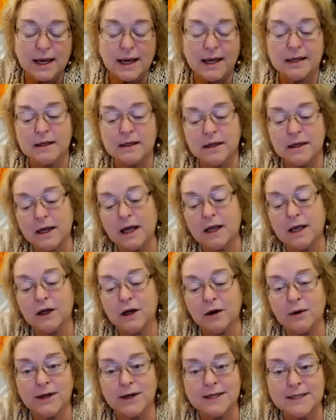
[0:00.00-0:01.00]
And you
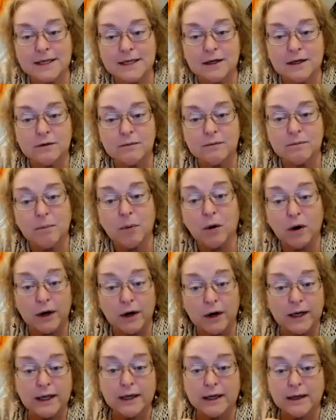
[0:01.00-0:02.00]
know, I said
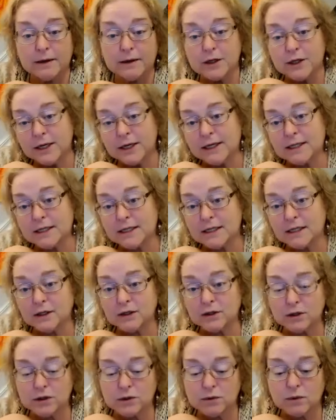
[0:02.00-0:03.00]
party and dance
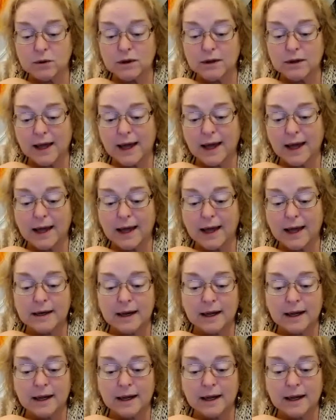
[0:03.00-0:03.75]
and do all that.